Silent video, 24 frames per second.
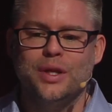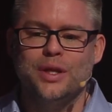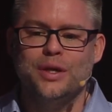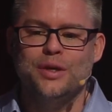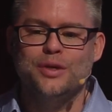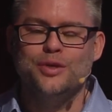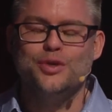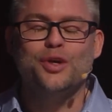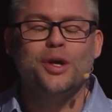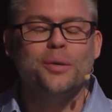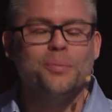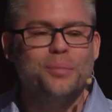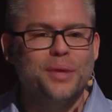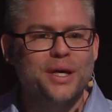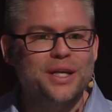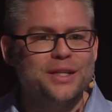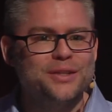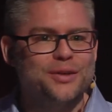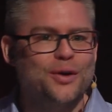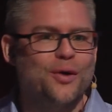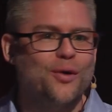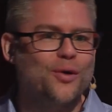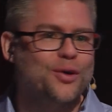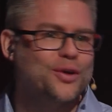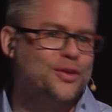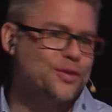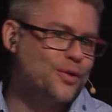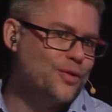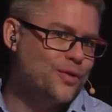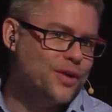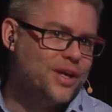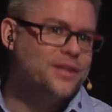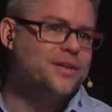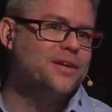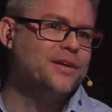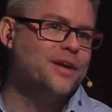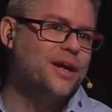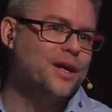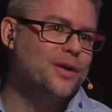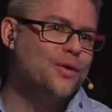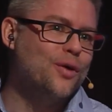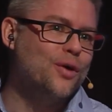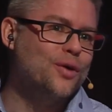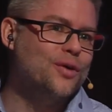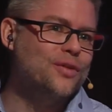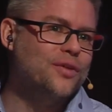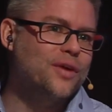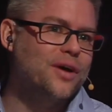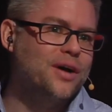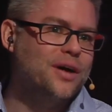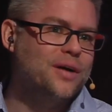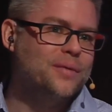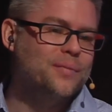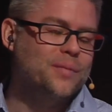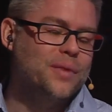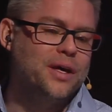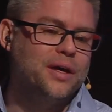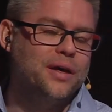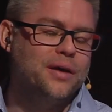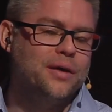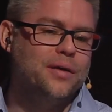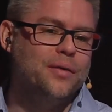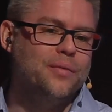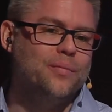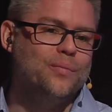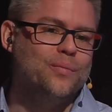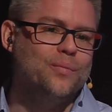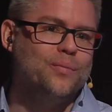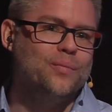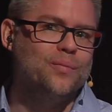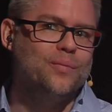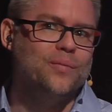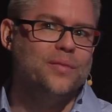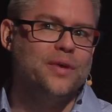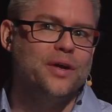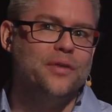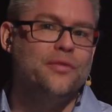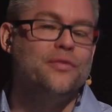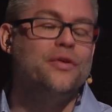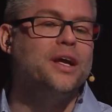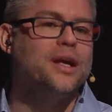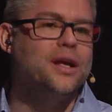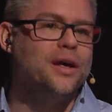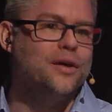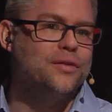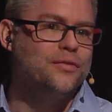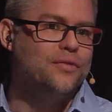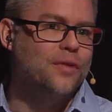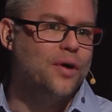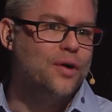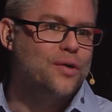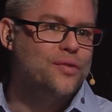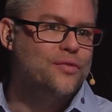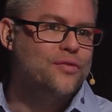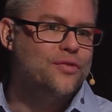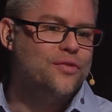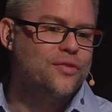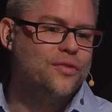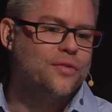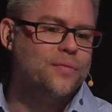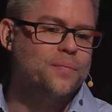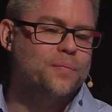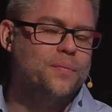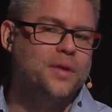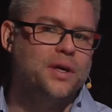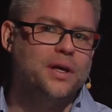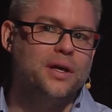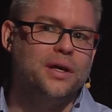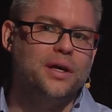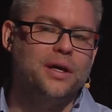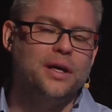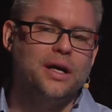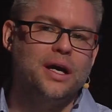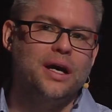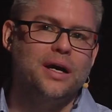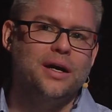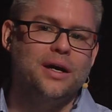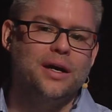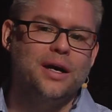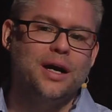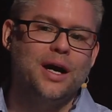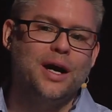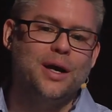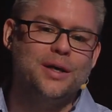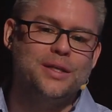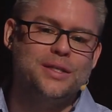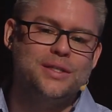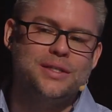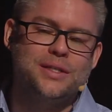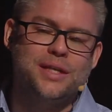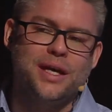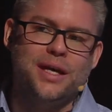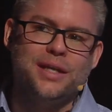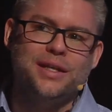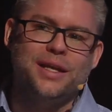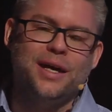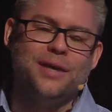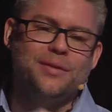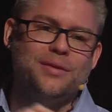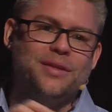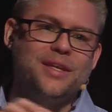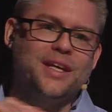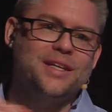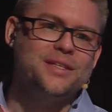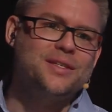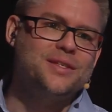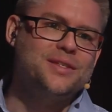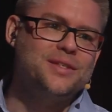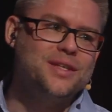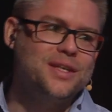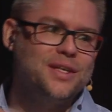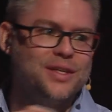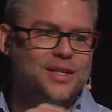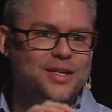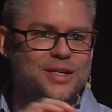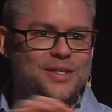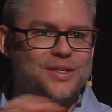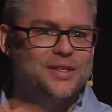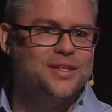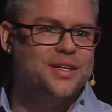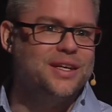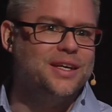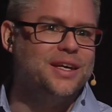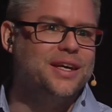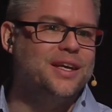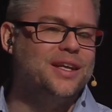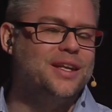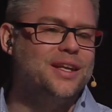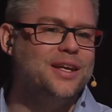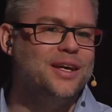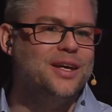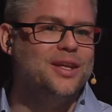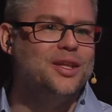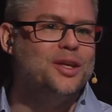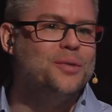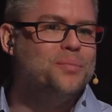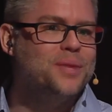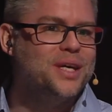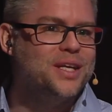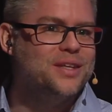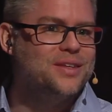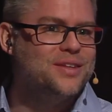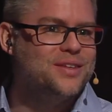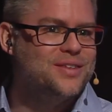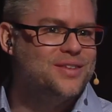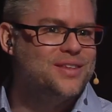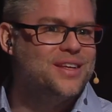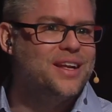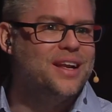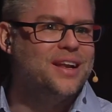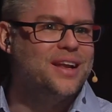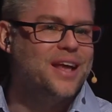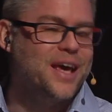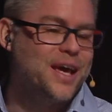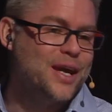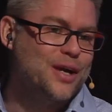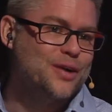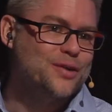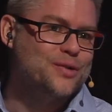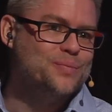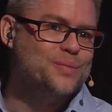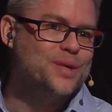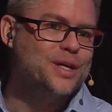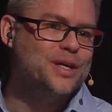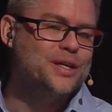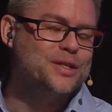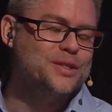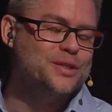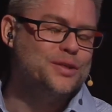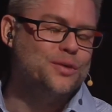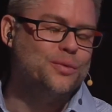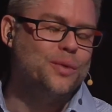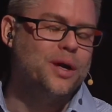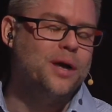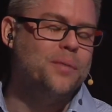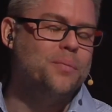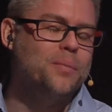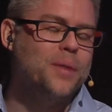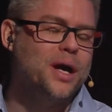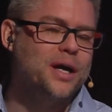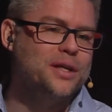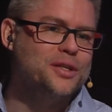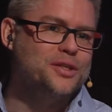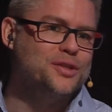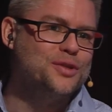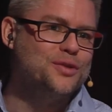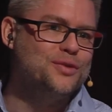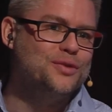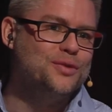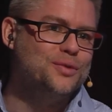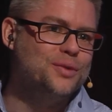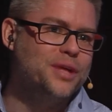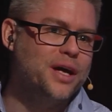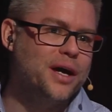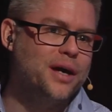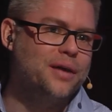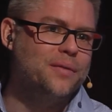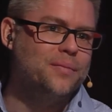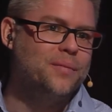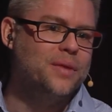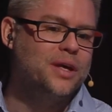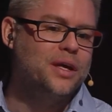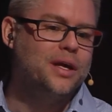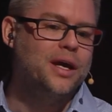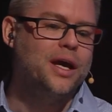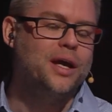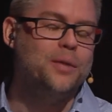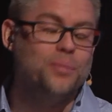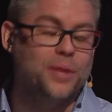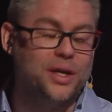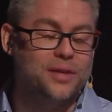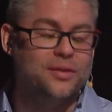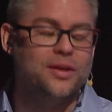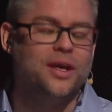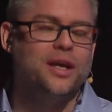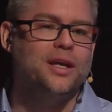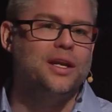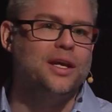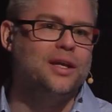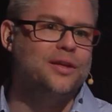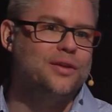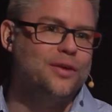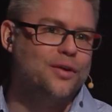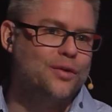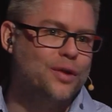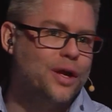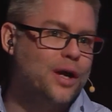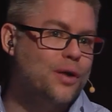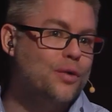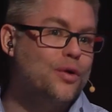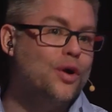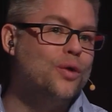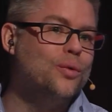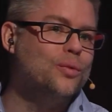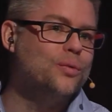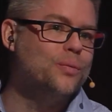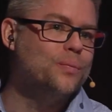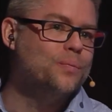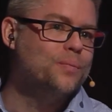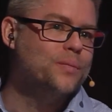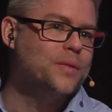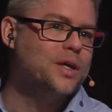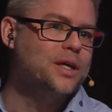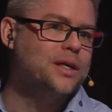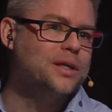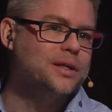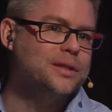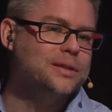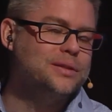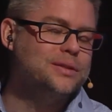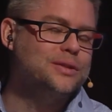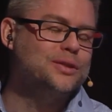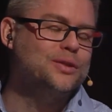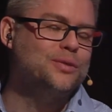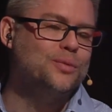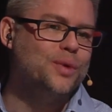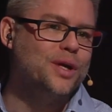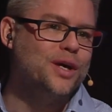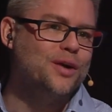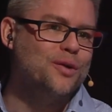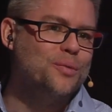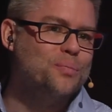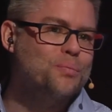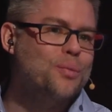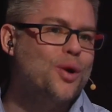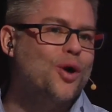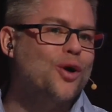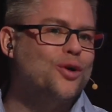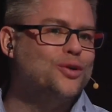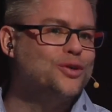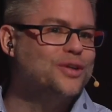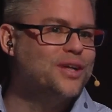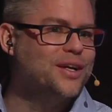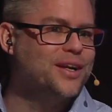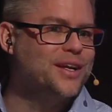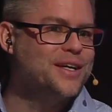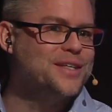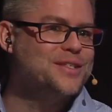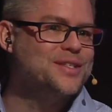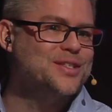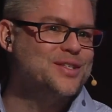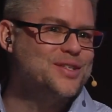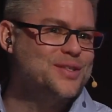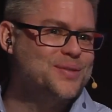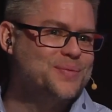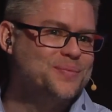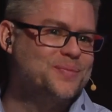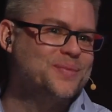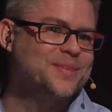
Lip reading: you can build Okta or integrate Okta really advanced. I'd say that Cint is in the mid layer, so we have managed to do that and maintain it on our own. So we are partnerless.